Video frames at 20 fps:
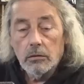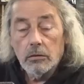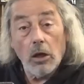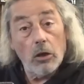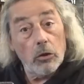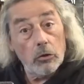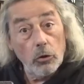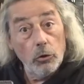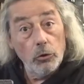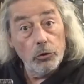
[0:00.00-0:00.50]

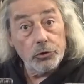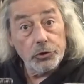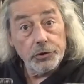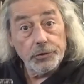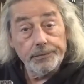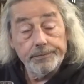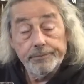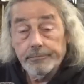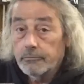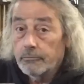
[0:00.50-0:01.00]

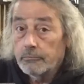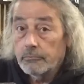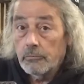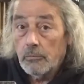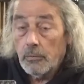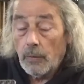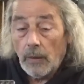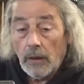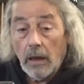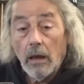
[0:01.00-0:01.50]
Conclusion.
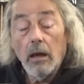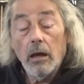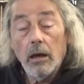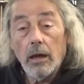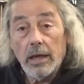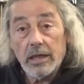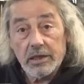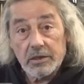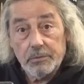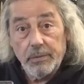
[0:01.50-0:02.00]

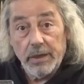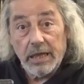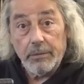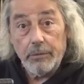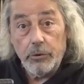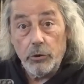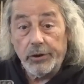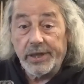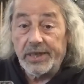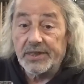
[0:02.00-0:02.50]
As maybe
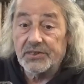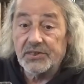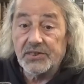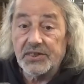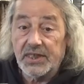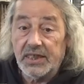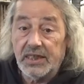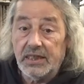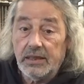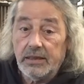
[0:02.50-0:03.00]
you can
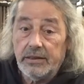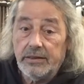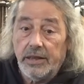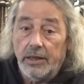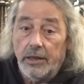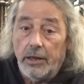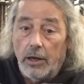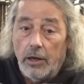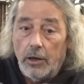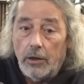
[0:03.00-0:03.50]
see,
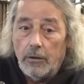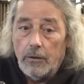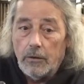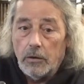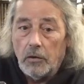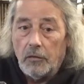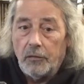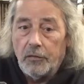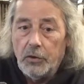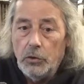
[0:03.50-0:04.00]
there are
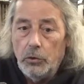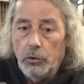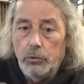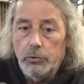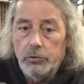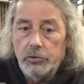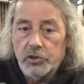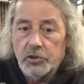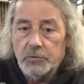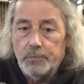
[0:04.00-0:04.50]
a
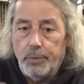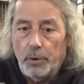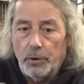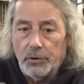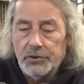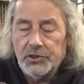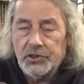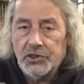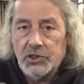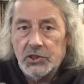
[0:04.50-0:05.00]
few
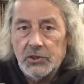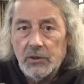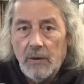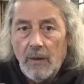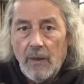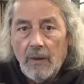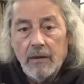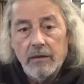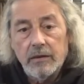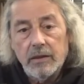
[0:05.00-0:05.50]
spots
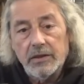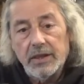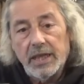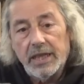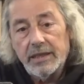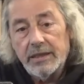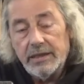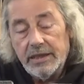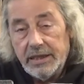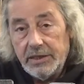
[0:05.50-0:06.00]
that
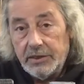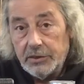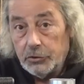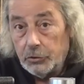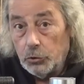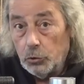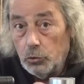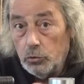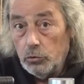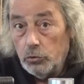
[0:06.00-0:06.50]
I need
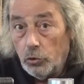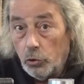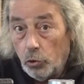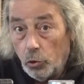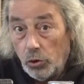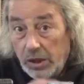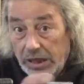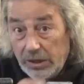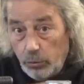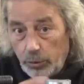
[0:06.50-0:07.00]
to
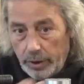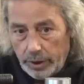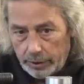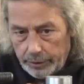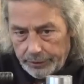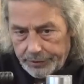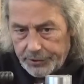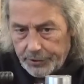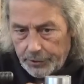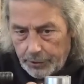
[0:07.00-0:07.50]

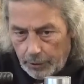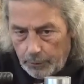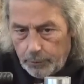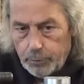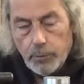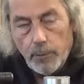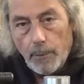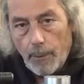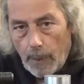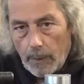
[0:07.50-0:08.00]
re-weld
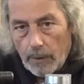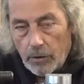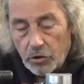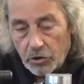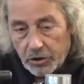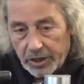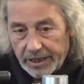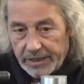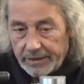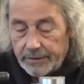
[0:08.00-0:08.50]
up
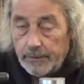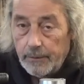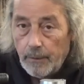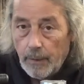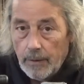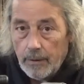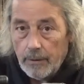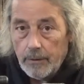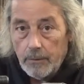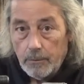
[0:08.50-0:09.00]
again.
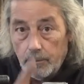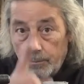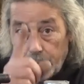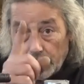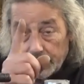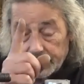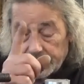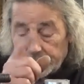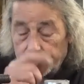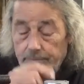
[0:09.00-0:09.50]

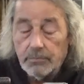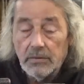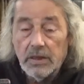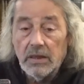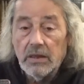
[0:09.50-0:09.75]
But